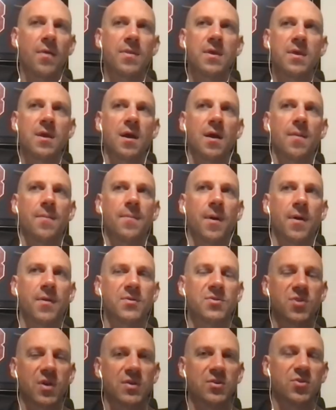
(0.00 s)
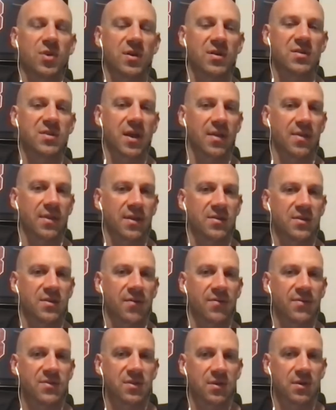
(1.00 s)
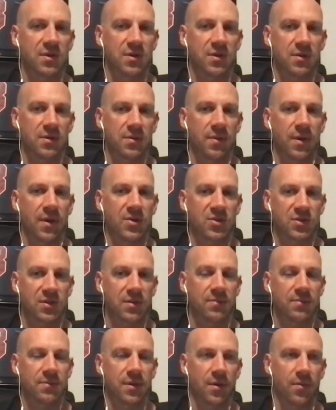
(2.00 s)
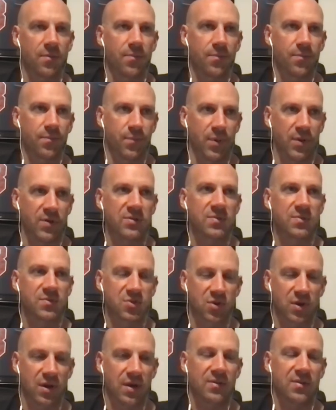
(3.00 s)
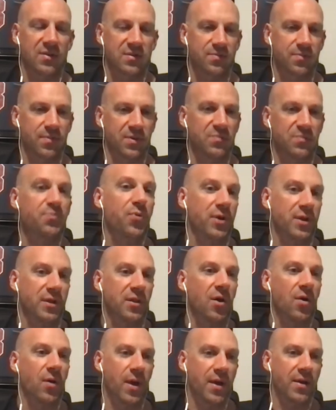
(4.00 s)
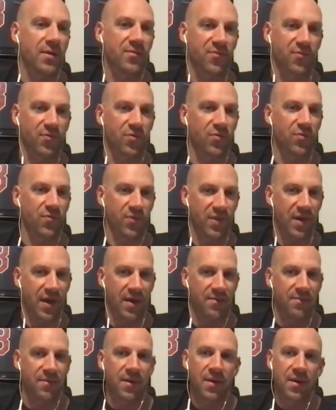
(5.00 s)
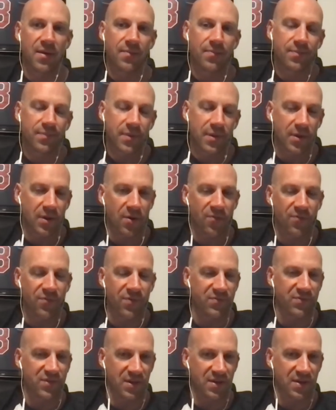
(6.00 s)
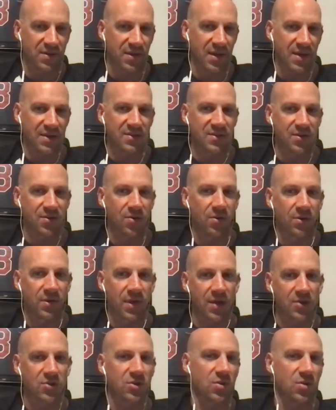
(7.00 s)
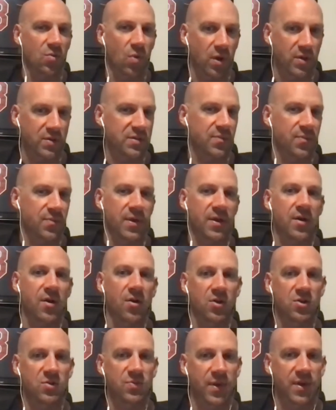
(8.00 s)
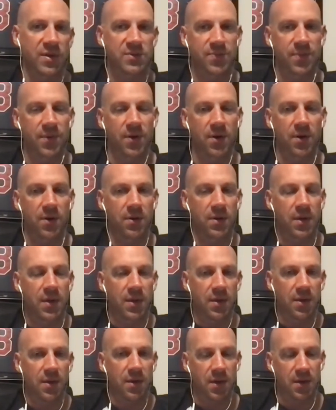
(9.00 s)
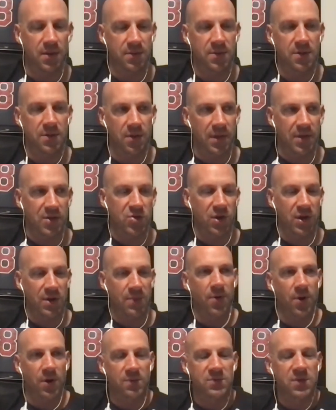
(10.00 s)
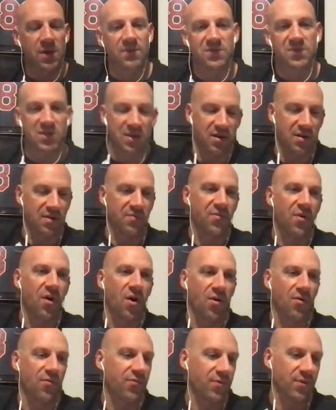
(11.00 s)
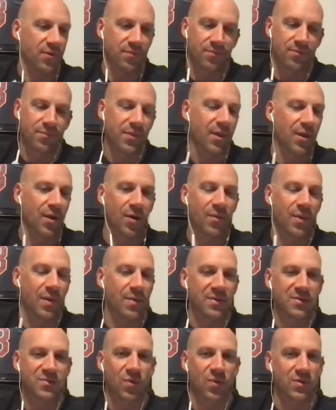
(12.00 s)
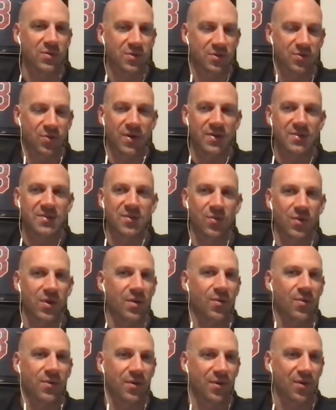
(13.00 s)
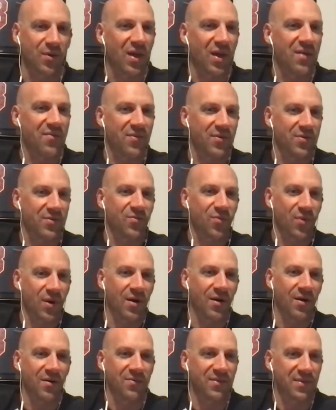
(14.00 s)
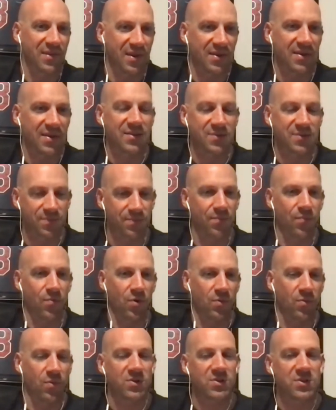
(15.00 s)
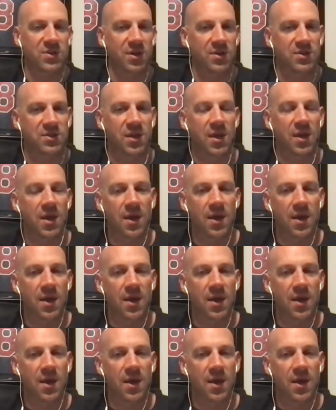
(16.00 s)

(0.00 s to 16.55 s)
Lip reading: On the strength training side of things, obviously you mentioned that, building some strength is pretty low hanging fruit for that, 15 to 18-year-old catcher that wants to play college baseball. And, that training program is obviously going to evolve from, maybe it's once or twice a week when they're 11 or 12, and then it gets more and more serious.